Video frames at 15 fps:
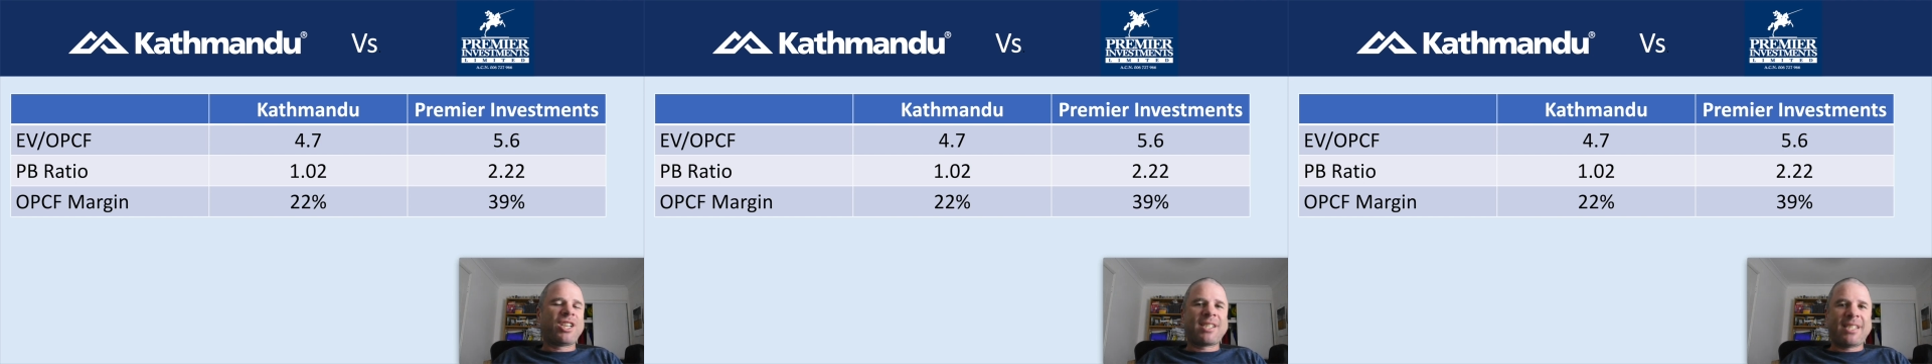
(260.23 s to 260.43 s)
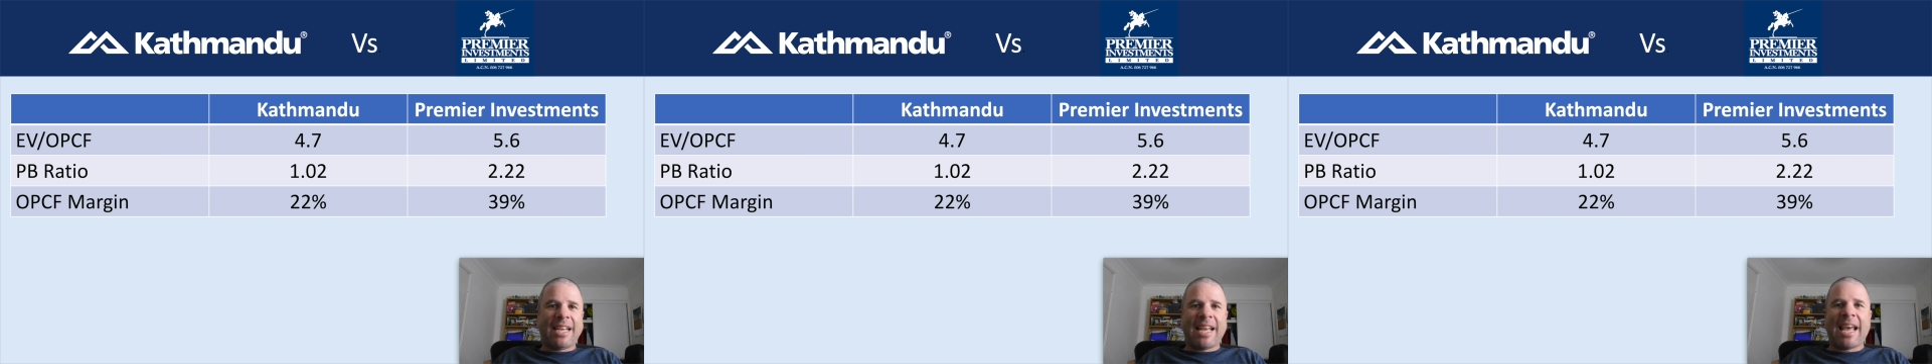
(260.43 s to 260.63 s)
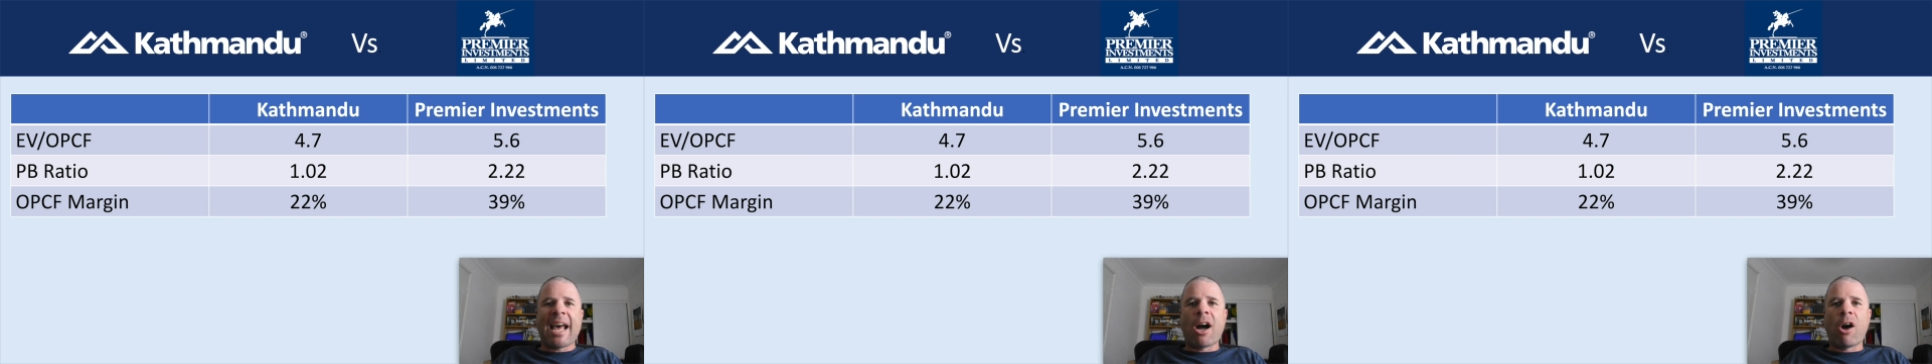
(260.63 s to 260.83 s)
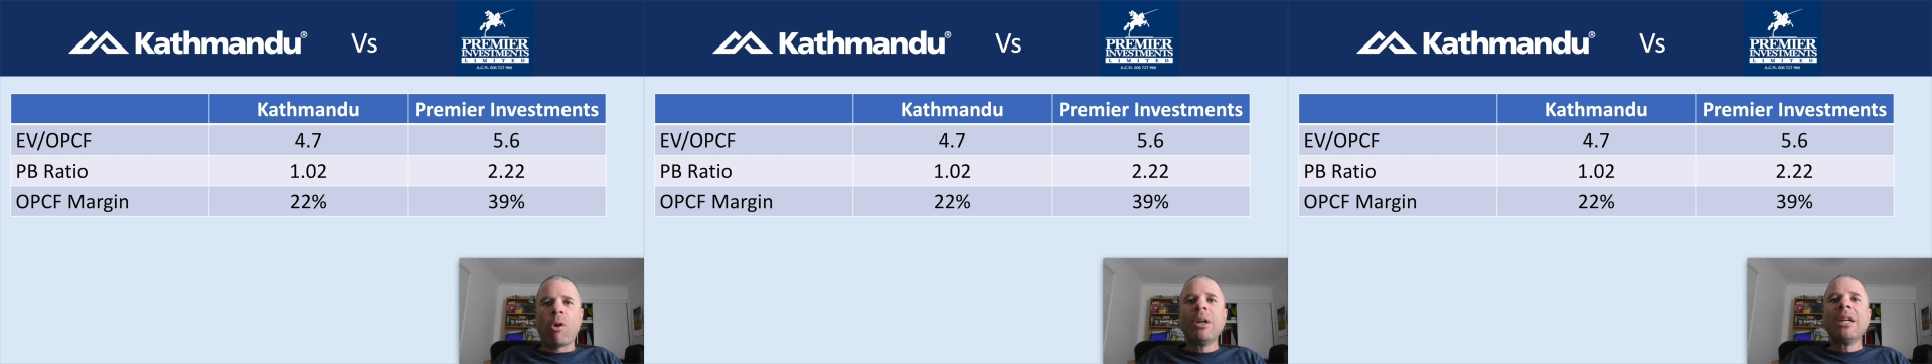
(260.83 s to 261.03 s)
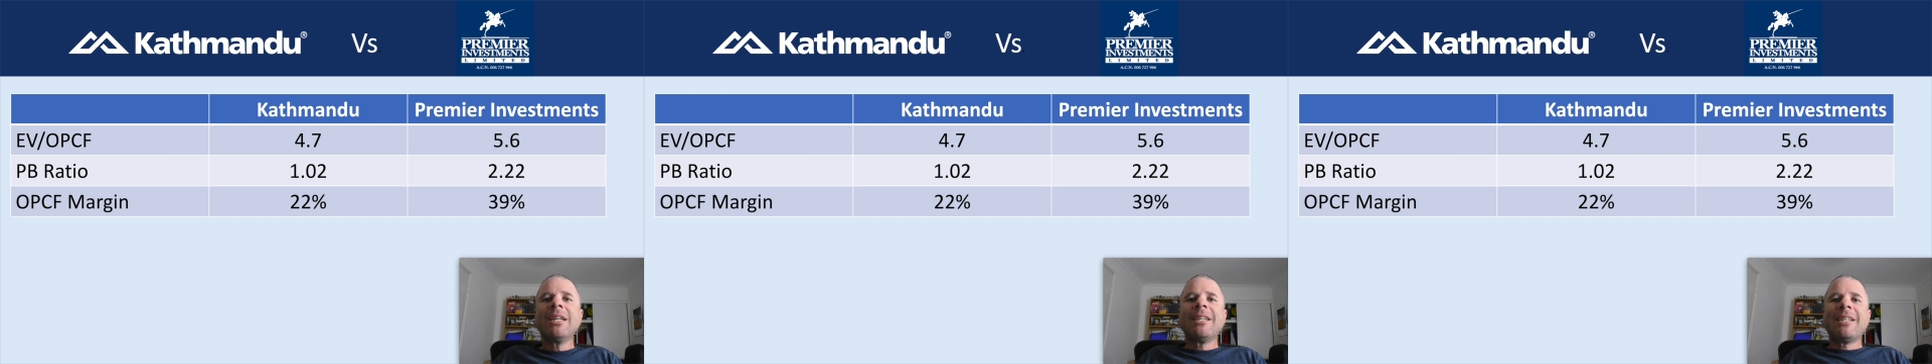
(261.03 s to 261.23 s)
You just see
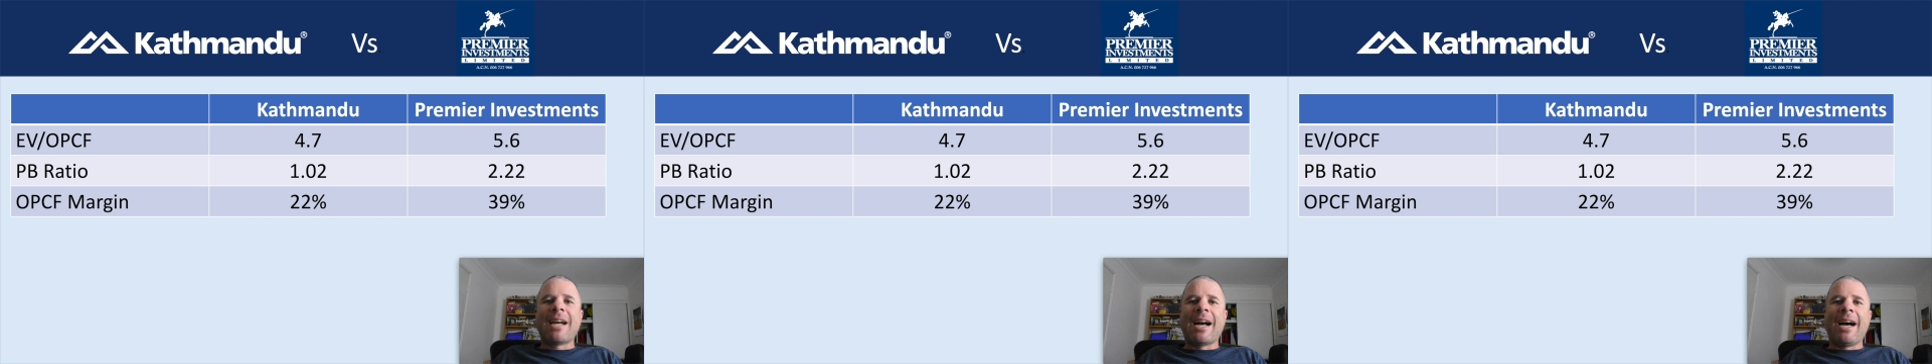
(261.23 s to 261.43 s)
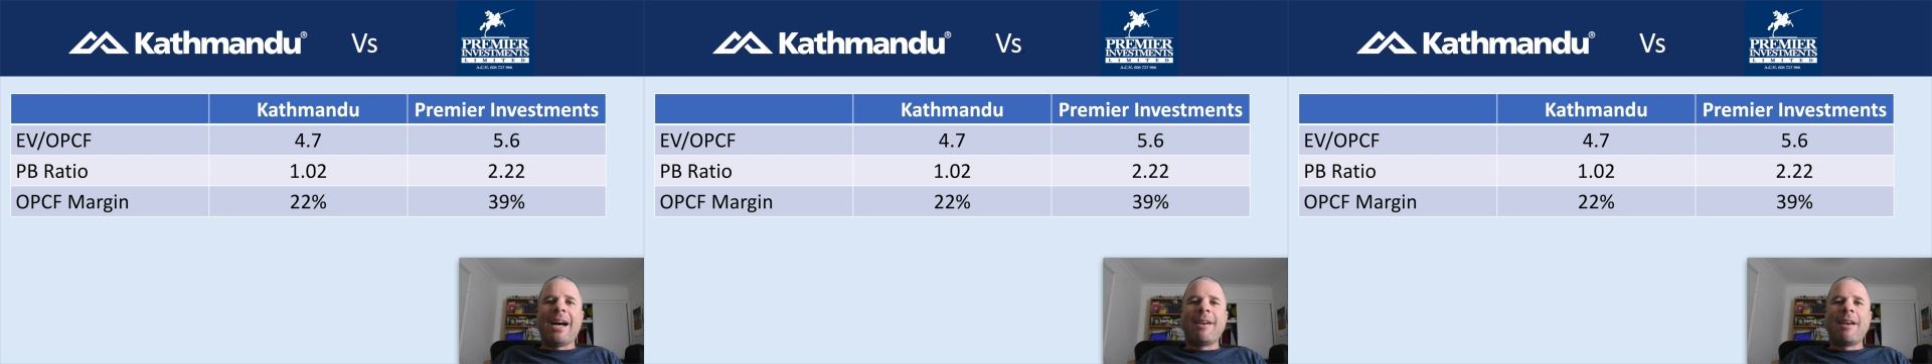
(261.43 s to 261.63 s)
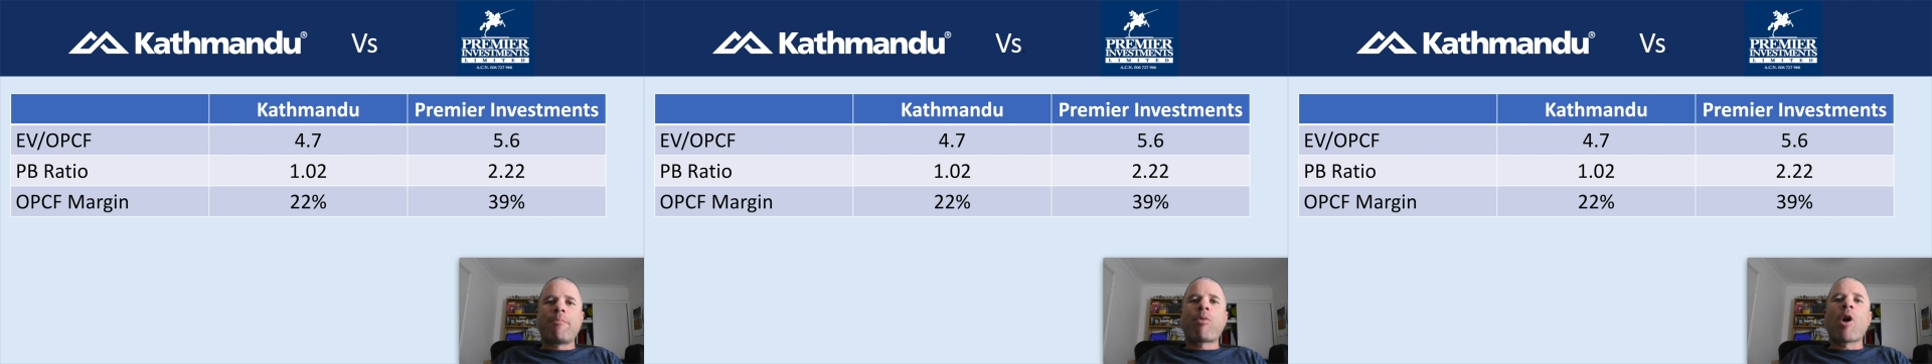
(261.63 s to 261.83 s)
how uh,